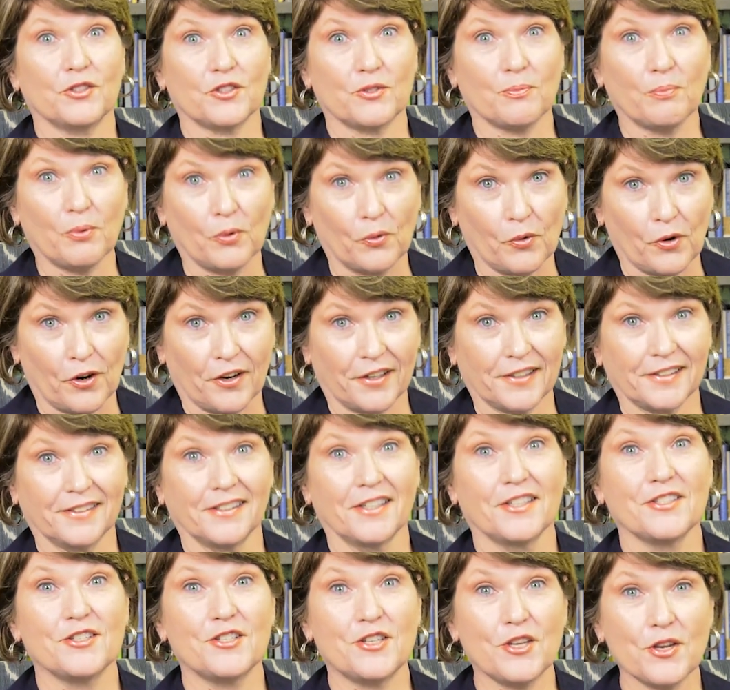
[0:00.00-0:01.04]
was born
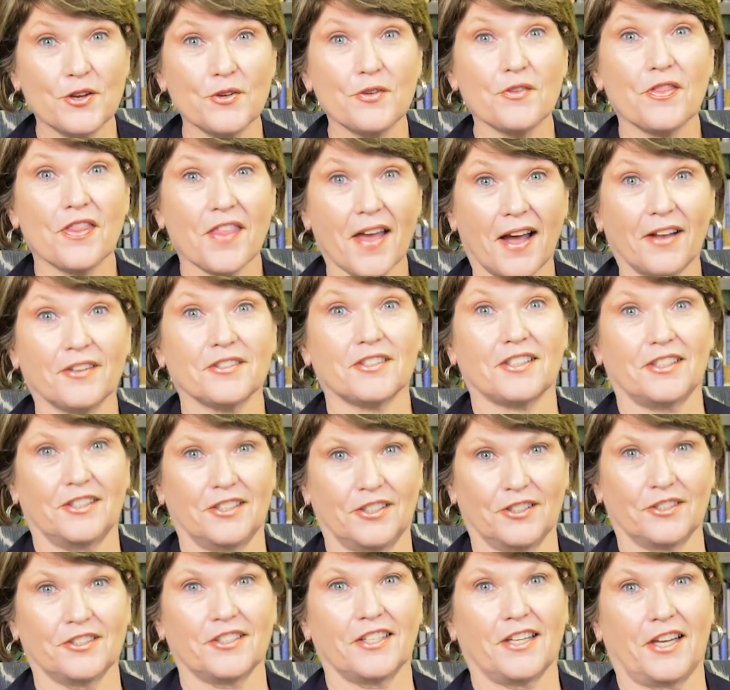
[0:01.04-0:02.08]
2,000
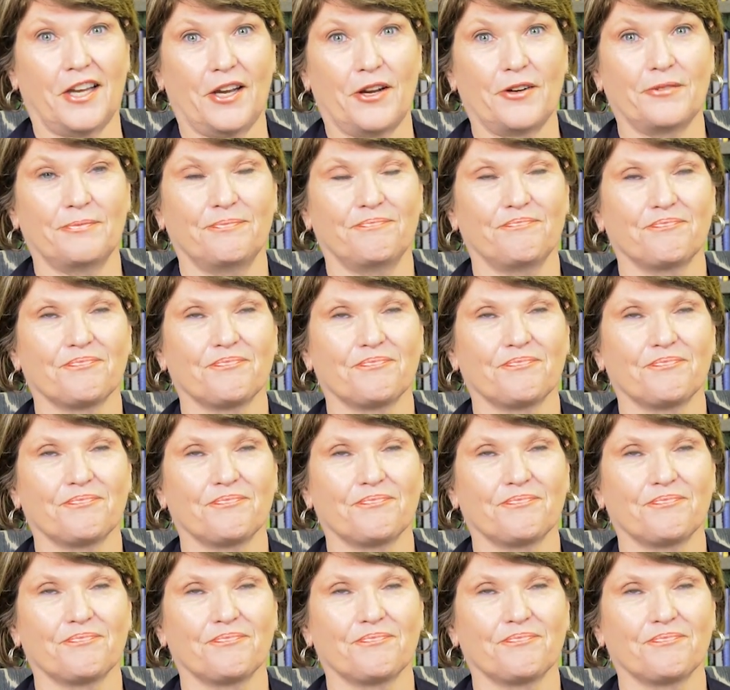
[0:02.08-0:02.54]
years ago.